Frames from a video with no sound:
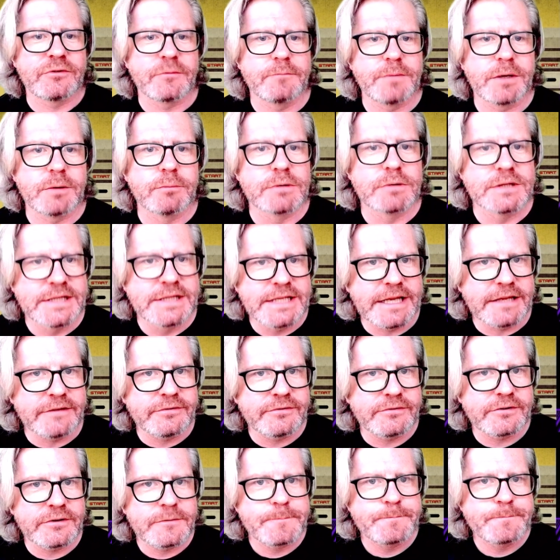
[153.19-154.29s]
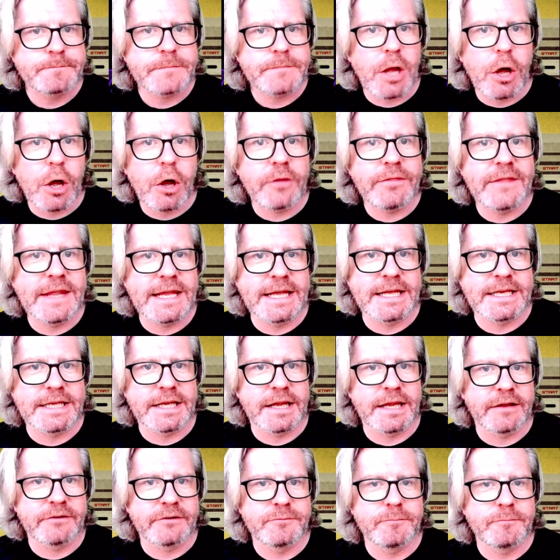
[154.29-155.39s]
to be released on the
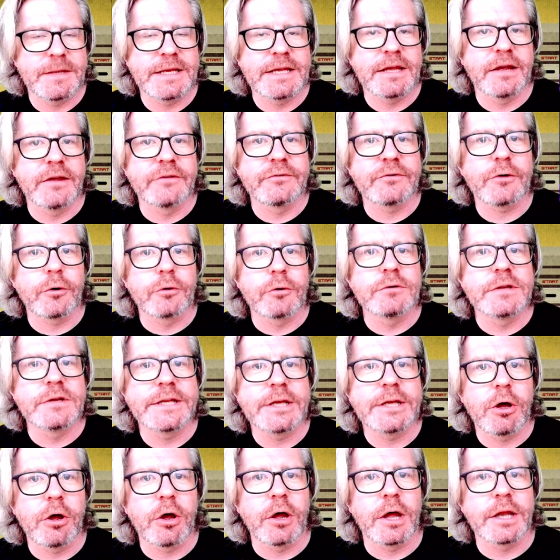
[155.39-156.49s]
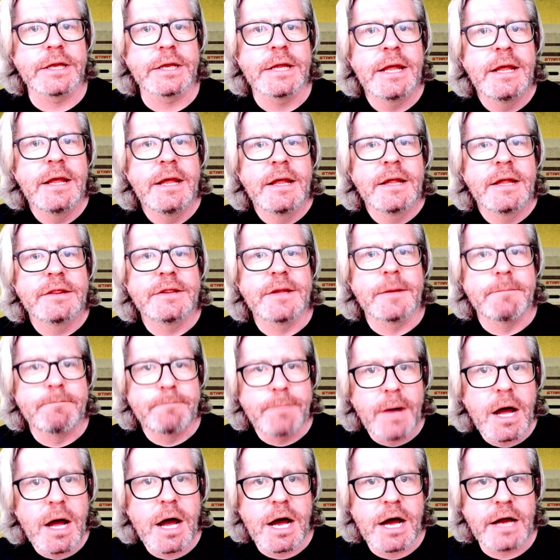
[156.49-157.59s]
NES because early on, the
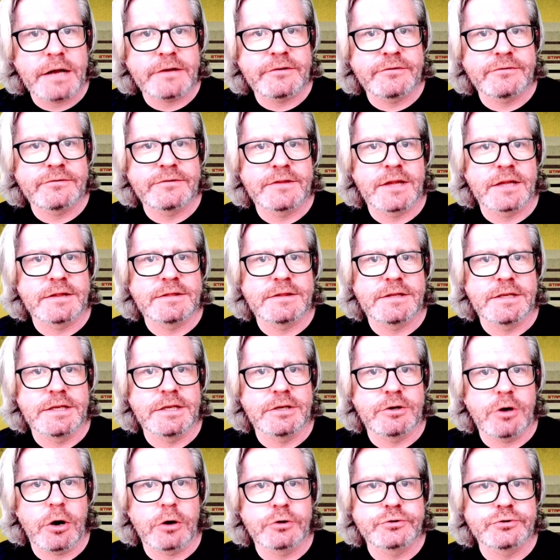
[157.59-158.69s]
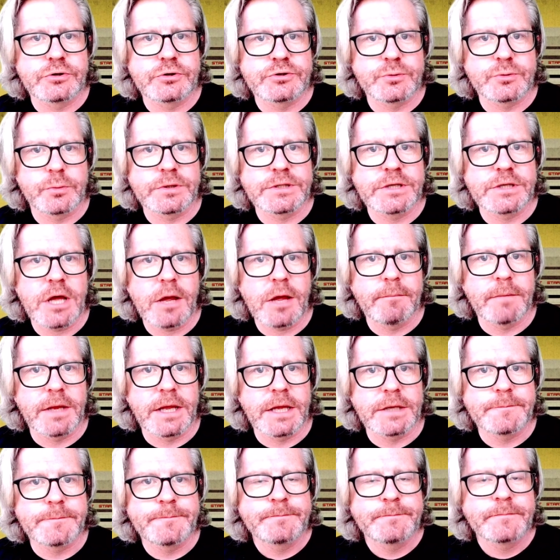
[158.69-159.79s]
box that the cartridge would come
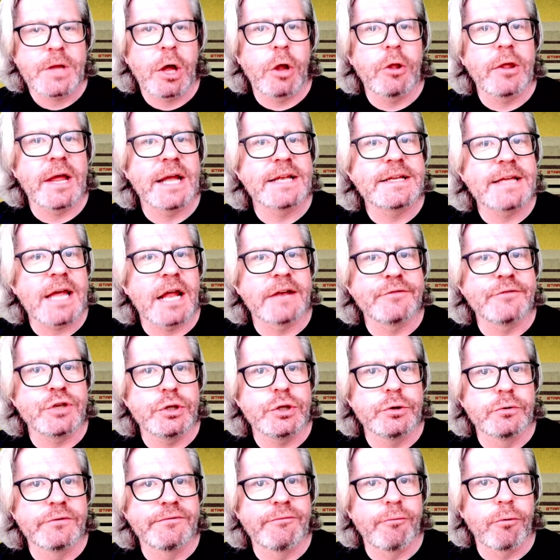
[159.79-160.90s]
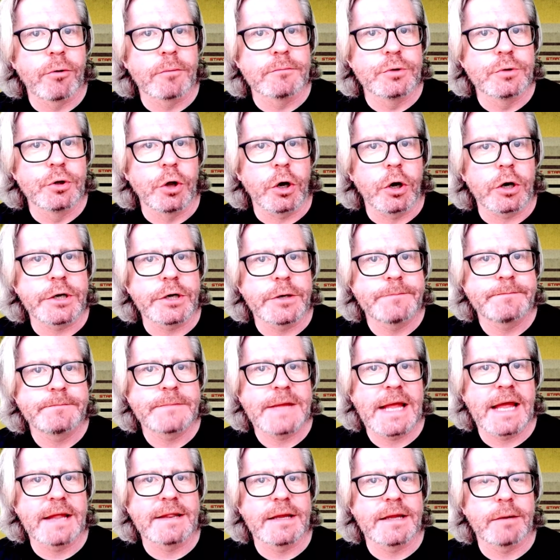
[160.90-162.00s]
in all had kind of a uniform look.
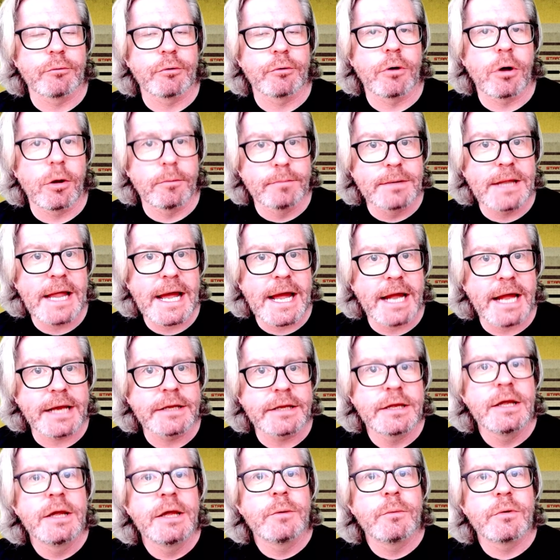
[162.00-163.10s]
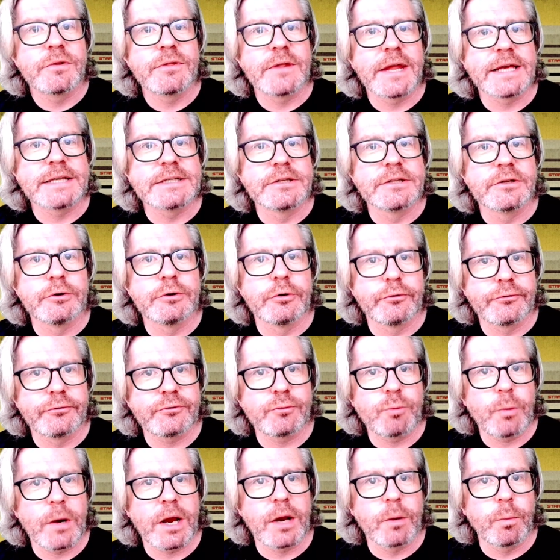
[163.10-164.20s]
And they were all black with like a little
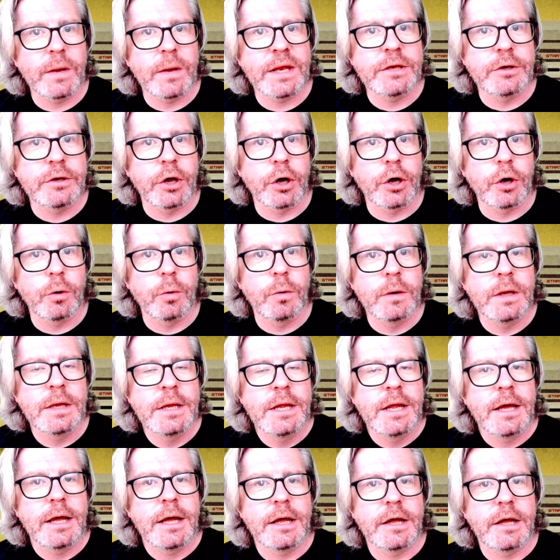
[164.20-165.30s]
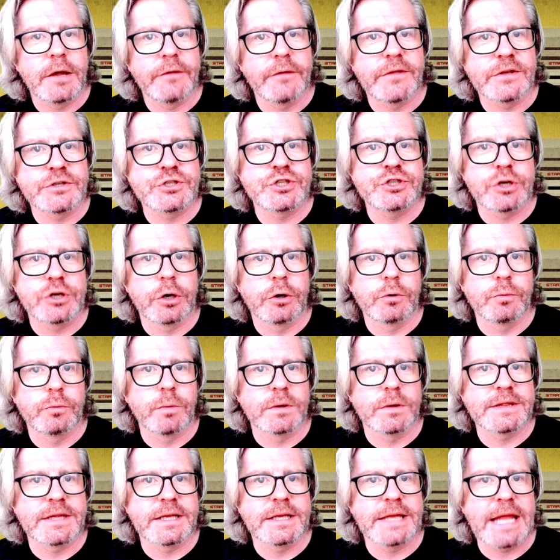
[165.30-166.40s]
square window uh, that showed
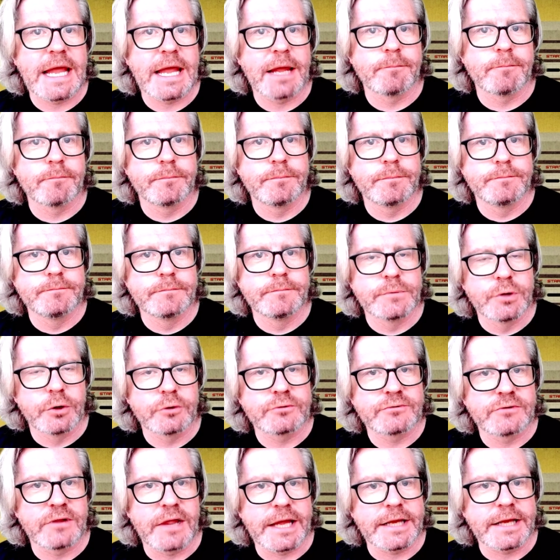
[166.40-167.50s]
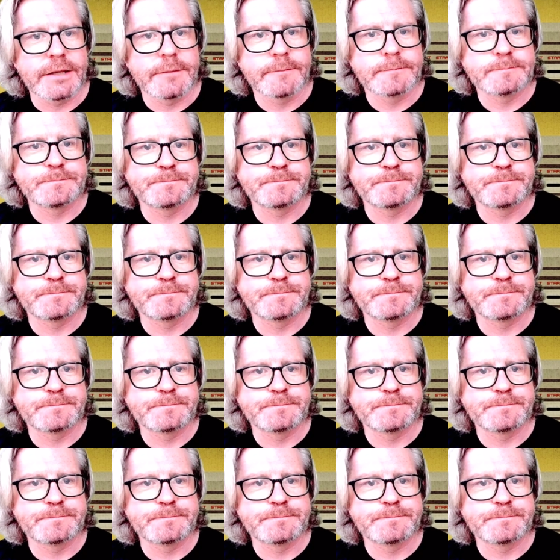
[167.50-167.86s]
what the game looked like.